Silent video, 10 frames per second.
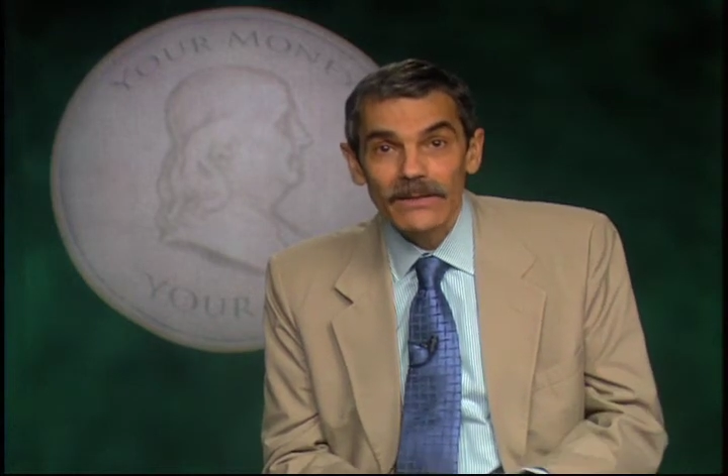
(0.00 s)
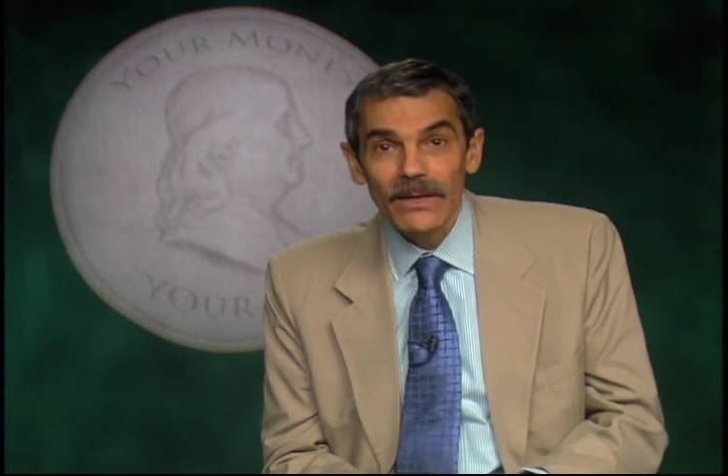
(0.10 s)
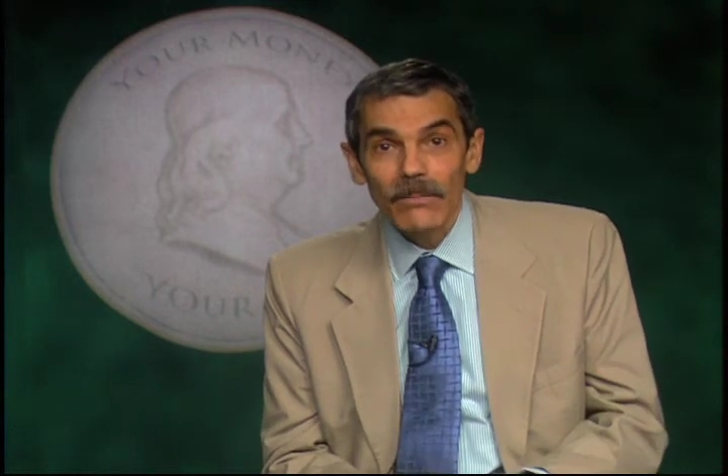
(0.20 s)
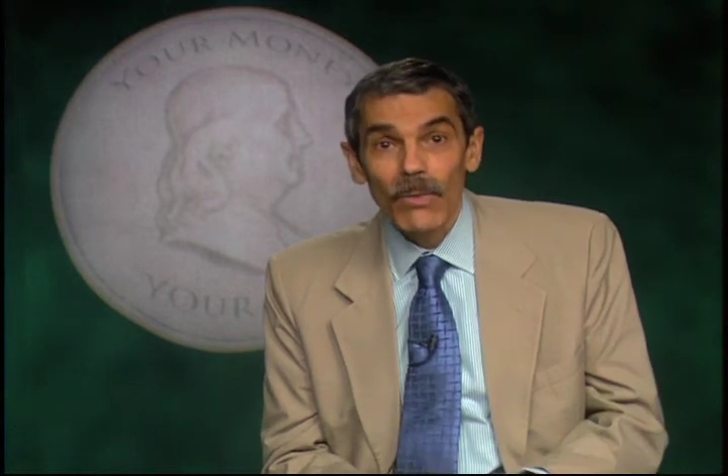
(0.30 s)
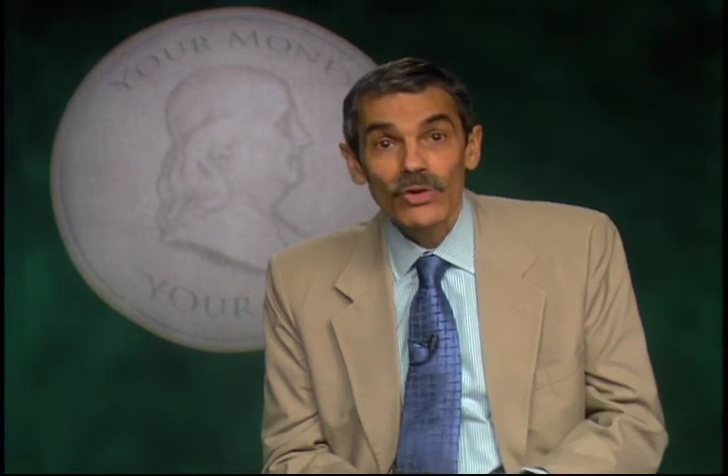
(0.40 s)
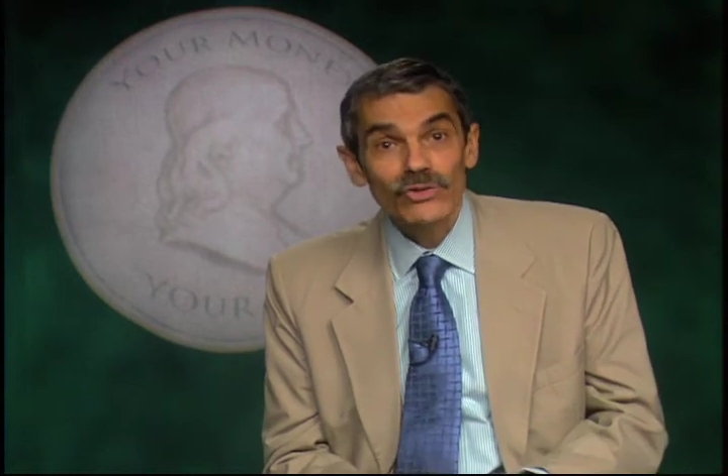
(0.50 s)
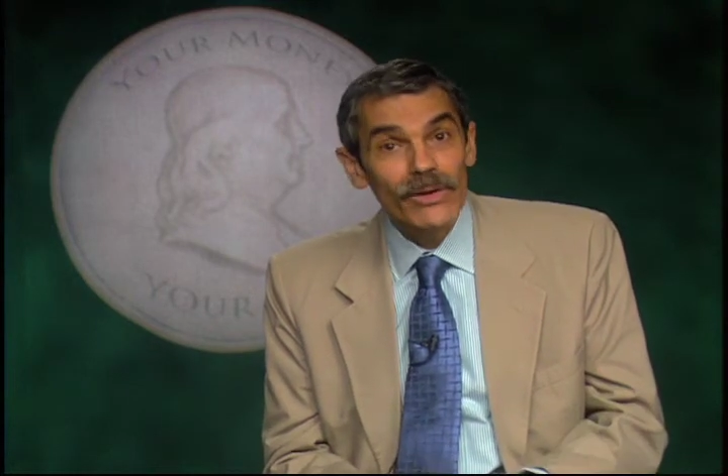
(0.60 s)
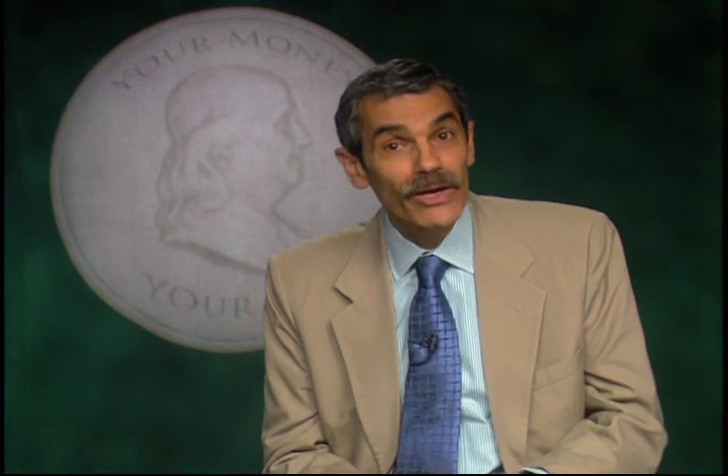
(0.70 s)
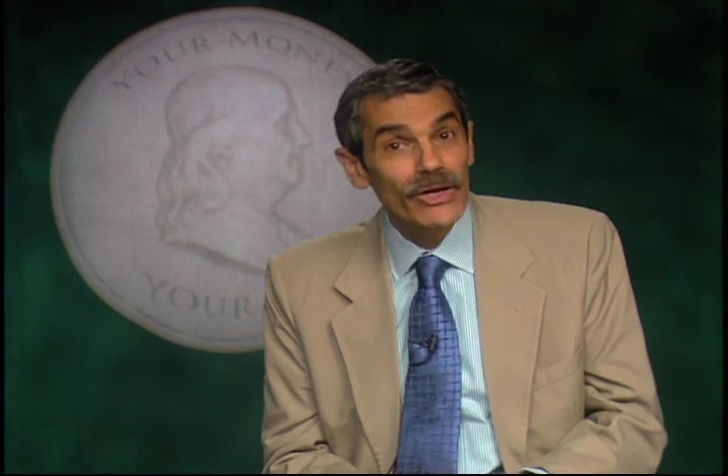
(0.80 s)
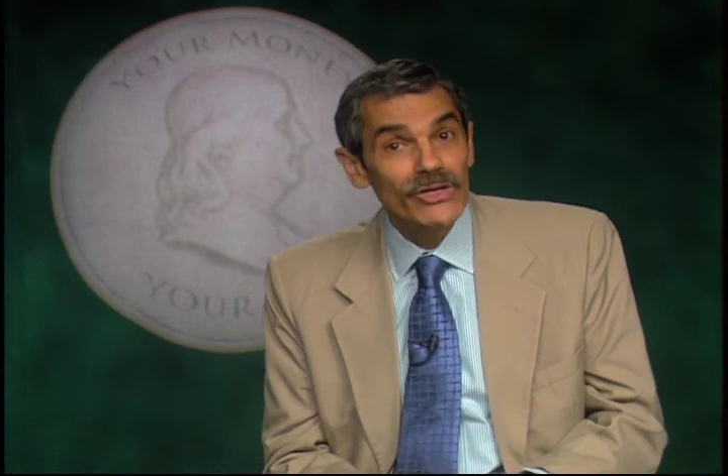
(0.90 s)
Most
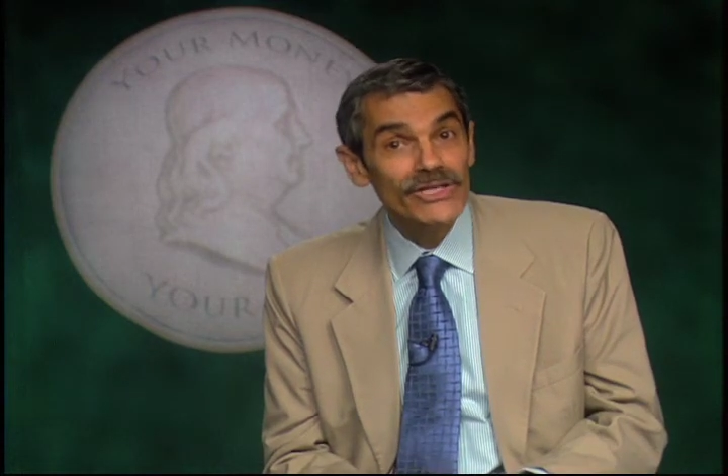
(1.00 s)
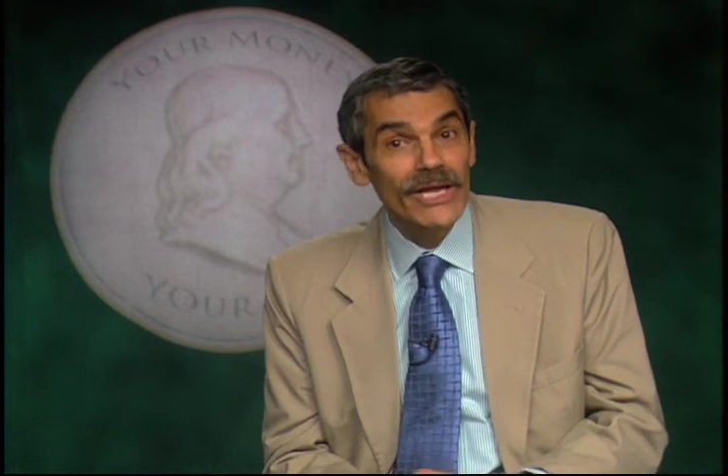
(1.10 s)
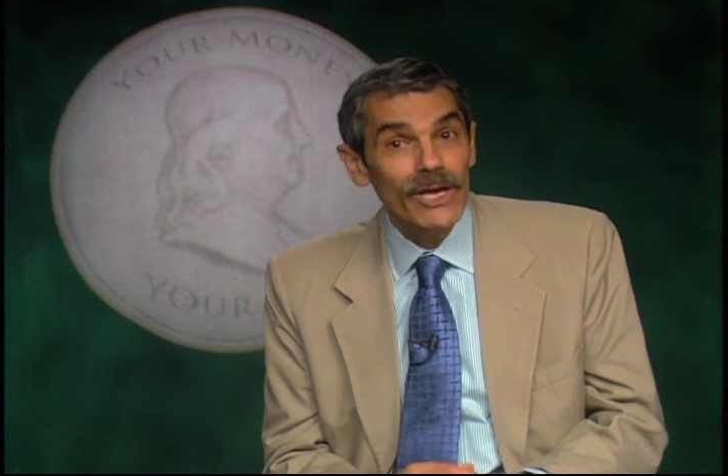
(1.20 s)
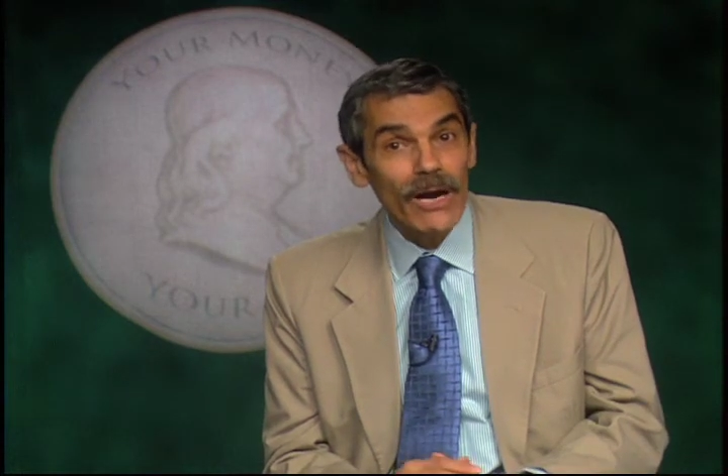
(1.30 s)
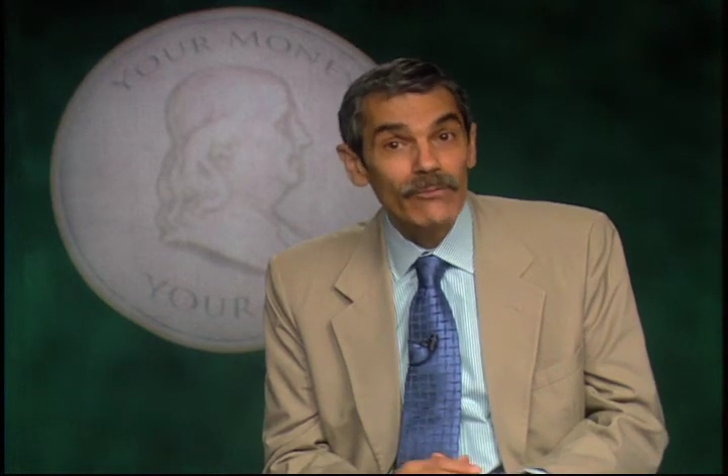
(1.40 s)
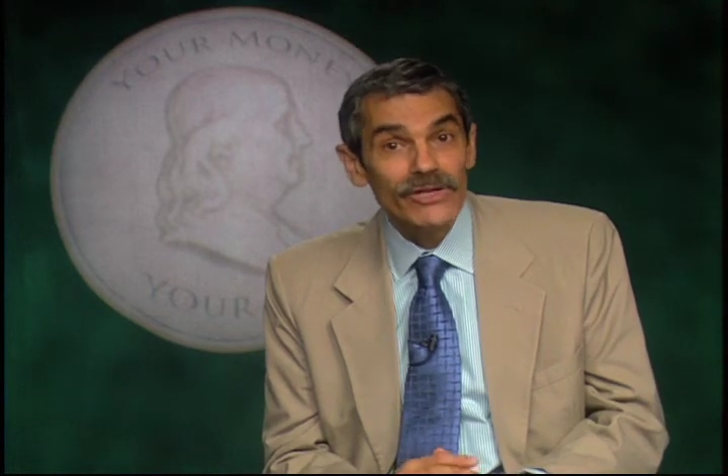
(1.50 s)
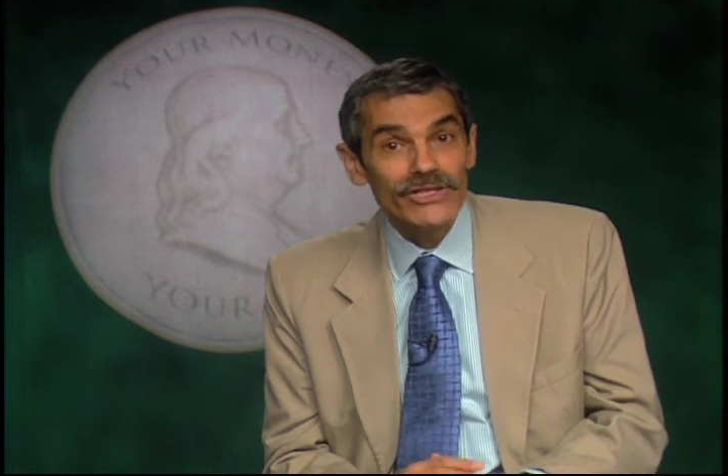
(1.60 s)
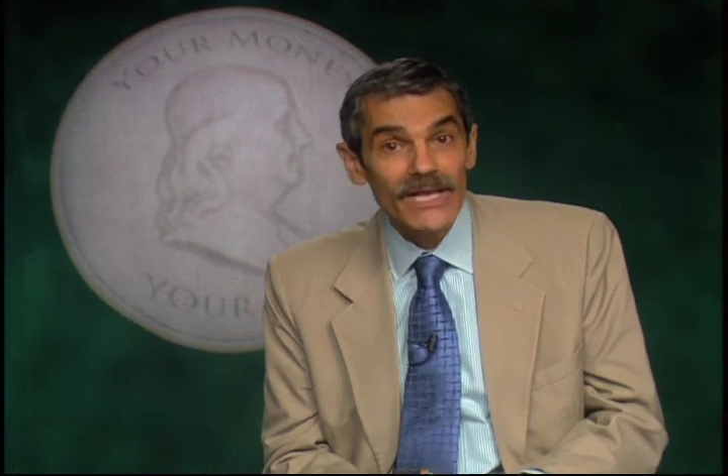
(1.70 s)
creditors cannot reach